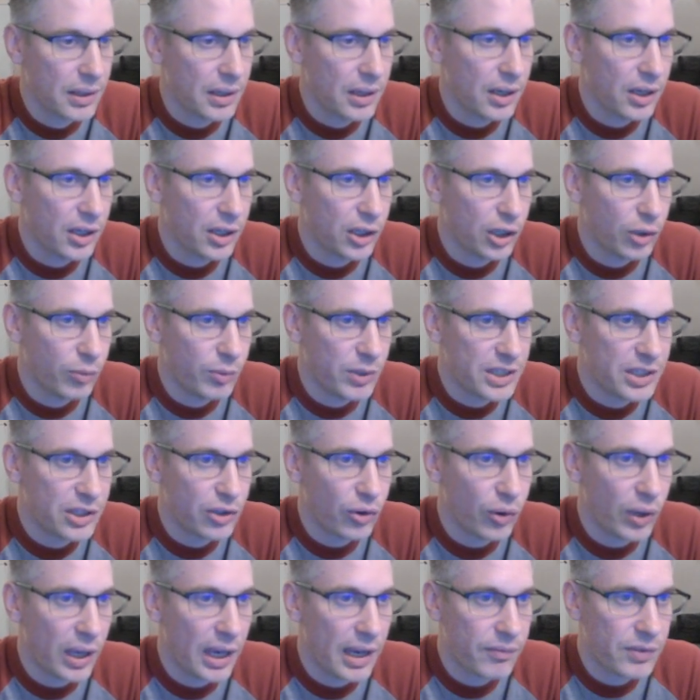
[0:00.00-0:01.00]
Now we still
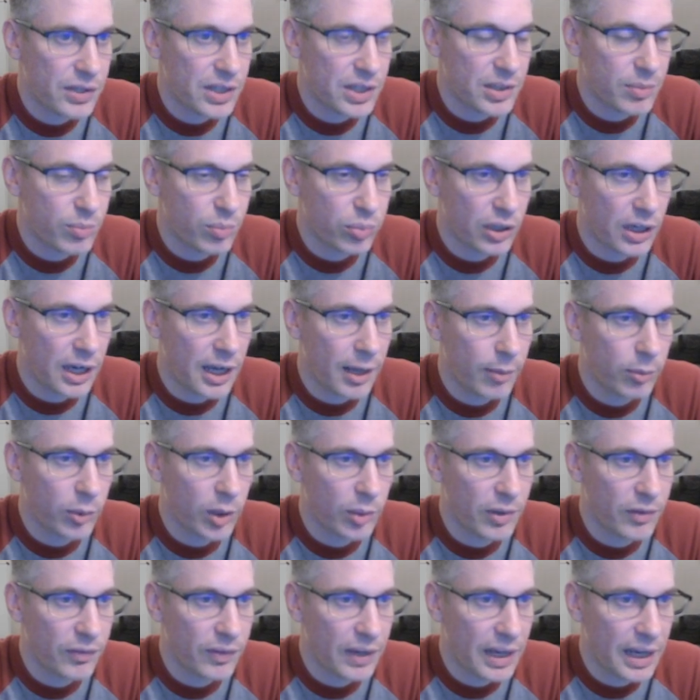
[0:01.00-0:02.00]
have this problem
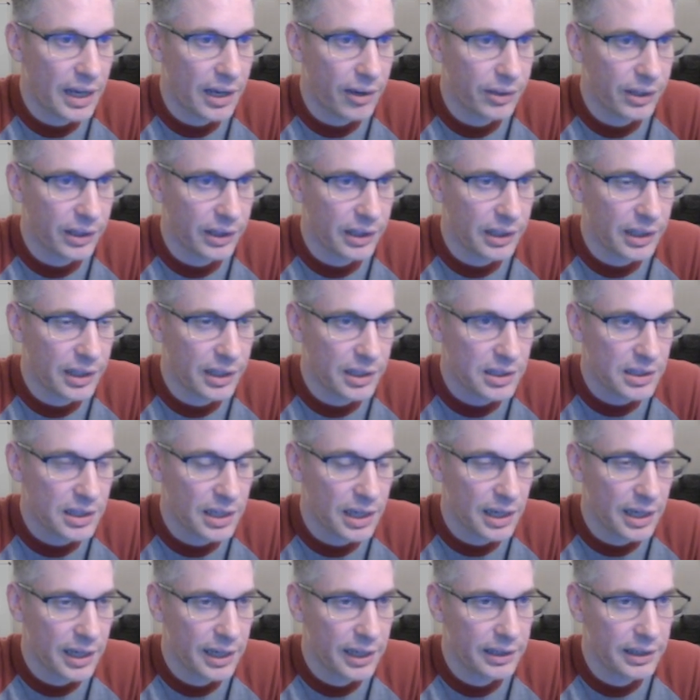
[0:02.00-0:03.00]
of how the king
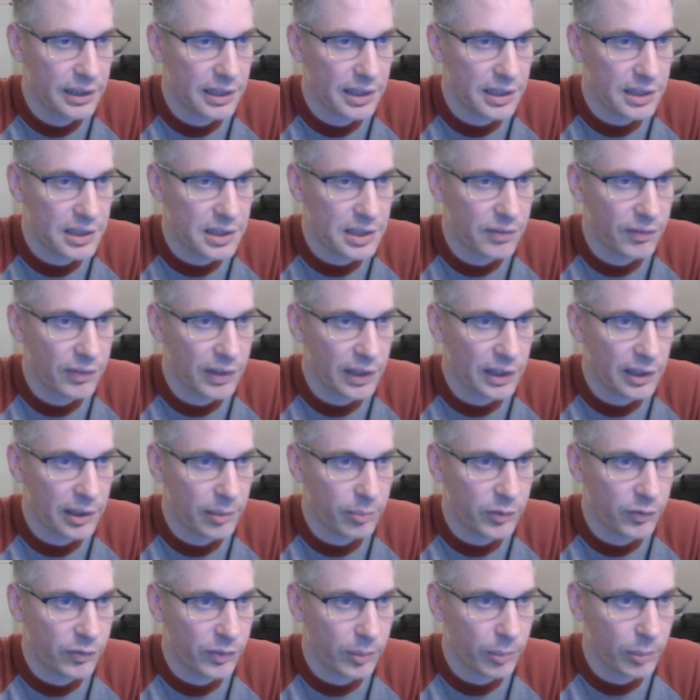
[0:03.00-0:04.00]
side gets
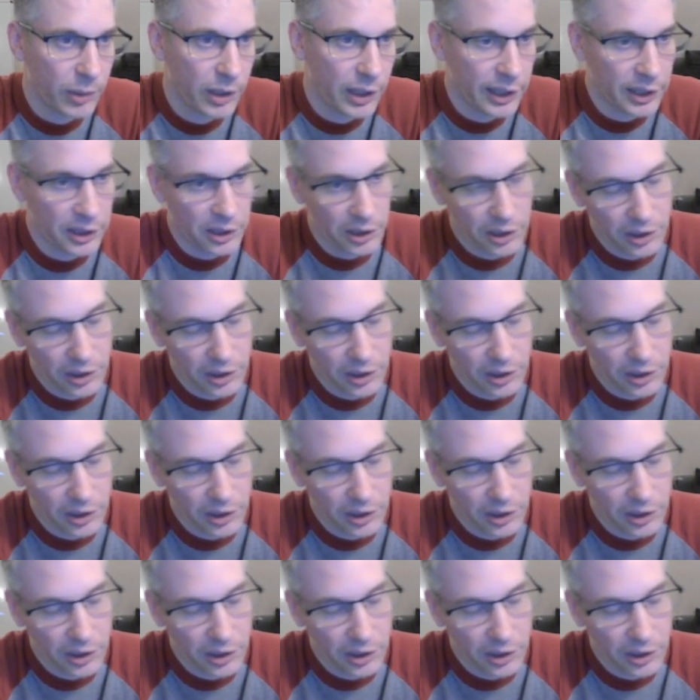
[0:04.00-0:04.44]
developed for black,